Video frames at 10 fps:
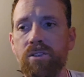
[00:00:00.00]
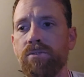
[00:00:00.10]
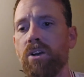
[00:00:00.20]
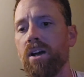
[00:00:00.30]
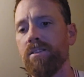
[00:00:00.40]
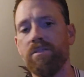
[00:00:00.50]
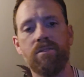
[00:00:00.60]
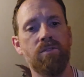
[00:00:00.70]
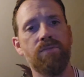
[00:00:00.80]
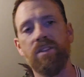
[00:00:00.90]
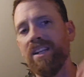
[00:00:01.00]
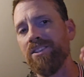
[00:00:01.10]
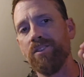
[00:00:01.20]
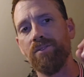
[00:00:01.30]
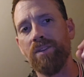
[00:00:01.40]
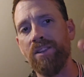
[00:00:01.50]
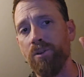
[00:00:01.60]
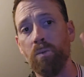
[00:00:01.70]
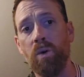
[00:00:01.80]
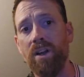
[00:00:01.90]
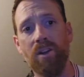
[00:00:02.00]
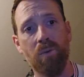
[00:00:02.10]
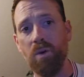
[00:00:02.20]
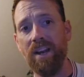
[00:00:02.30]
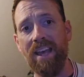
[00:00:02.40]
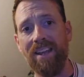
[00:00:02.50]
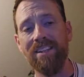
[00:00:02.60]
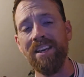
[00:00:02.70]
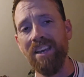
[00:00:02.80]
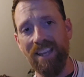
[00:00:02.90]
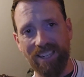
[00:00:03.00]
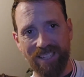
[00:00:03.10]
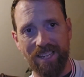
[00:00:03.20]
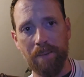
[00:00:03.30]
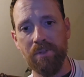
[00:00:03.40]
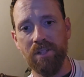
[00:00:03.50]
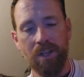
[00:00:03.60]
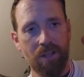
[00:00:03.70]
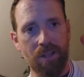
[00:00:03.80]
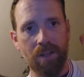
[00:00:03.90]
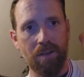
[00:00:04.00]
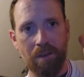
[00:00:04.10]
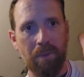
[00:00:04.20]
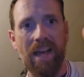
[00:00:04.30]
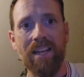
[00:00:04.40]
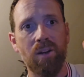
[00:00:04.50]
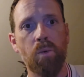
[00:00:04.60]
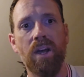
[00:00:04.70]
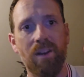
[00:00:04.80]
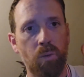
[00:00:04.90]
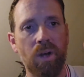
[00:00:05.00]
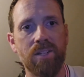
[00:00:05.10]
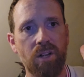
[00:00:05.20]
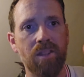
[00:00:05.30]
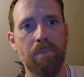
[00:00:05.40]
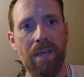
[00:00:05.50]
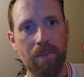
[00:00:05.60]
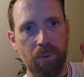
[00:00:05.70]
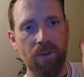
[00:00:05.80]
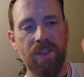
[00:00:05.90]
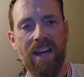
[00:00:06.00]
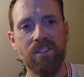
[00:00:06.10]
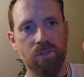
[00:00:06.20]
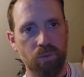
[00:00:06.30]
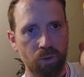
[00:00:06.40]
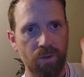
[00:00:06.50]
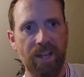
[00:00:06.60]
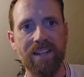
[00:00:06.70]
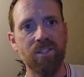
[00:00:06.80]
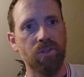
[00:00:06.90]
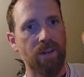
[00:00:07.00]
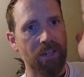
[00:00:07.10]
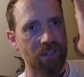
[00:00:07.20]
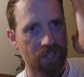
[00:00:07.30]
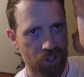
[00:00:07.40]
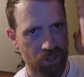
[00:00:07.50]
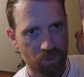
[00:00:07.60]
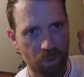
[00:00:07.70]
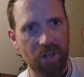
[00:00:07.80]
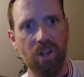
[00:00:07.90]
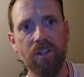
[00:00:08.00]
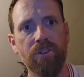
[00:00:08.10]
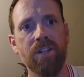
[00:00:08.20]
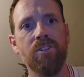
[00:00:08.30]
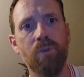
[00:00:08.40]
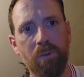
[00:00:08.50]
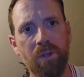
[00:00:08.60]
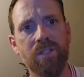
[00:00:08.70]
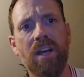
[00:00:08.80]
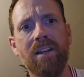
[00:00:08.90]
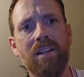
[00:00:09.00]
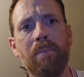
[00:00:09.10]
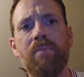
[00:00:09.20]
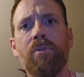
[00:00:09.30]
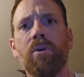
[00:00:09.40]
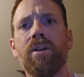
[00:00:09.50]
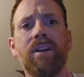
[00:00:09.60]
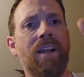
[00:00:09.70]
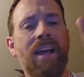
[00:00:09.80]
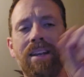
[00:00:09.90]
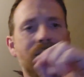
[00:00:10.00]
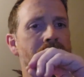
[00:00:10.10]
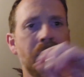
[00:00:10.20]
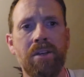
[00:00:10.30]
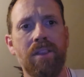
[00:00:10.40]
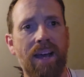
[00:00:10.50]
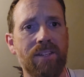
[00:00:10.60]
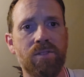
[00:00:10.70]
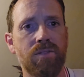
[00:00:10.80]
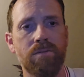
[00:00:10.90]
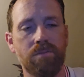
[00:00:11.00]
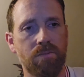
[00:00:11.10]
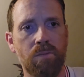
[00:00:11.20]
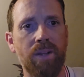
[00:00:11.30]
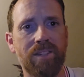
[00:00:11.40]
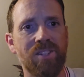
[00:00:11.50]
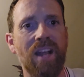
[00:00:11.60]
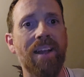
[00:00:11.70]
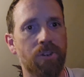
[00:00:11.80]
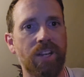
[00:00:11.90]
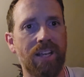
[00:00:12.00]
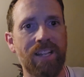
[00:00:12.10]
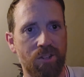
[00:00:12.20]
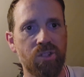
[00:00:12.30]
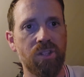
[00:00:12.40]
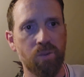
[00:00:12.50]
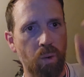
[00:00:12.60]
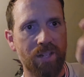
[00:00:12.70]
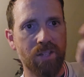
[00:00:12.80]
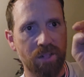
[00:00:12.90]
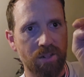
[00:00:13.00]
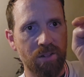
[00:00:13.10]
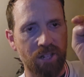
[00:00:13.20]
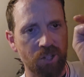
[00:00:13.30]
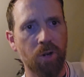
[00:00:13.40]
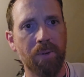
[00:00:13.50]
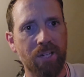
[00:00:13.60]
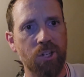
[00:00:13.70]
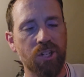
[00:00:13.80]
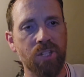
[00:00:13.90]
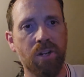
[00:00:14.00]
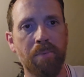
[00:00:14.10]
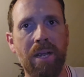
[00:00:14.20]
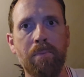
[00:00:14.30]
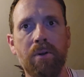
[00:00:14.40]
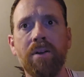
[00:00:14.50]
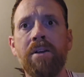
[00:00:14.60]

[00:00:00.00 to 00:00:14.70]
you need to either on one hand accept the black and white, what's on the paper, that's the rule, that's the regulation, we all agreed to it, we signed up for it, and that's what the standard is what's the interpretation is on paper.